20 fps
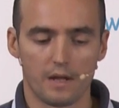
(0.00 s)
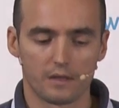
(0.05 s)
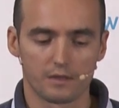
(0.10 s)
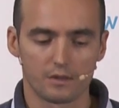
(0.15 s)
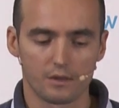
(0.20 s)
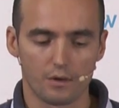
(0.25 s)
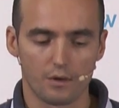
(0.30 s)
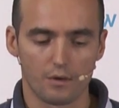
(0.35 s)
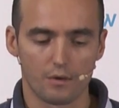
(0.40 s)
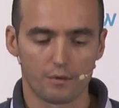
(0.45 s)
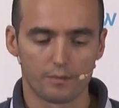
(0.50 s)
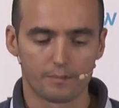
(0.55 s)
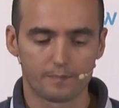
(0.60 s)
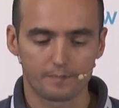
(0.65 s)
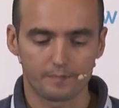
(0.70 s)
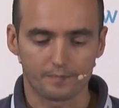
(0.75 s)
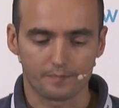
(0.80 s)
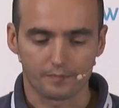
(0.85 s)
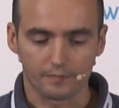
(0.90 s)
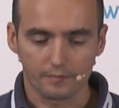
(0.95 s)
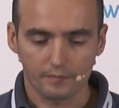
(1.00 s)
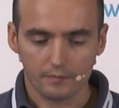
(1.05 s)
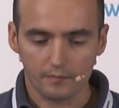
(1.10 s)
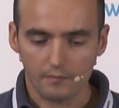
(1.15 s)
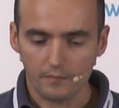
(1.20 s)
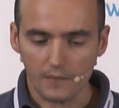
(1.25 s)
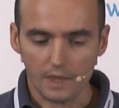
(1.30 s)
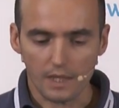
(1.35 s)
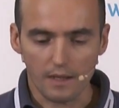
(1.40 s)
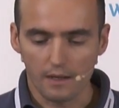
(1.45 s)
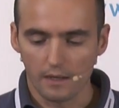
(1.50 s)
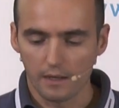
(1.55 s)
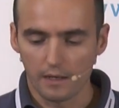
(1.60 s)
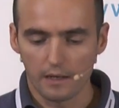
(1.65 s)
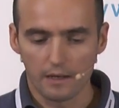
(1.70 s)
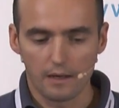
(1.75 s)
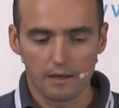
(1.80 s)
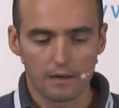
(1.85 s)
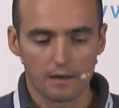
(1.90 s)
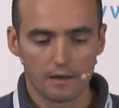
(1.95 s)
So
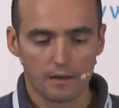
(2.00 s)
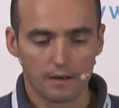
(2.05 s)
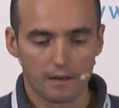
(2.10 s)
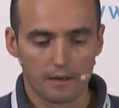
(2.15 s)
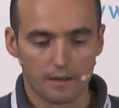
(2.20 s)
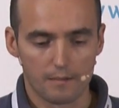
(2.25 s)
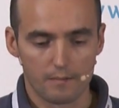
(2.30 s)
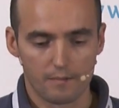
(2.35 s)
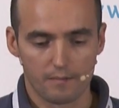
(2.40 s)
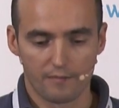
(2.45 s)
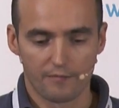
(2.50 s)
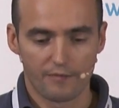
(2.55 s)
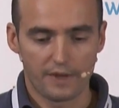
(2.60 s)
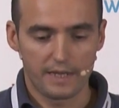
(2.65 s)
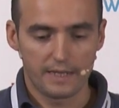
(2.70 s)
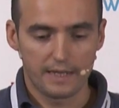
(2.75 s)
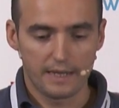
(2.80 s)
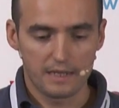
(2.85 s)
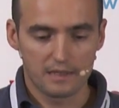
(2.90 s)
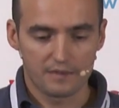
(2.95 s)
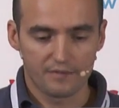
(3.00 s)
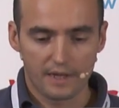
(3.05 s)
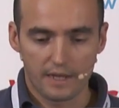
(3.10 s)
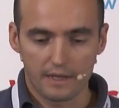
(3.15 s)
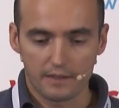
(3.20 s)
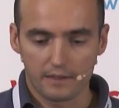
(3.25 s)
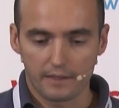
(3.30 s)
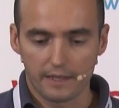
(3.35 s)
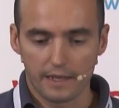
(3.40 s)
the idea is that,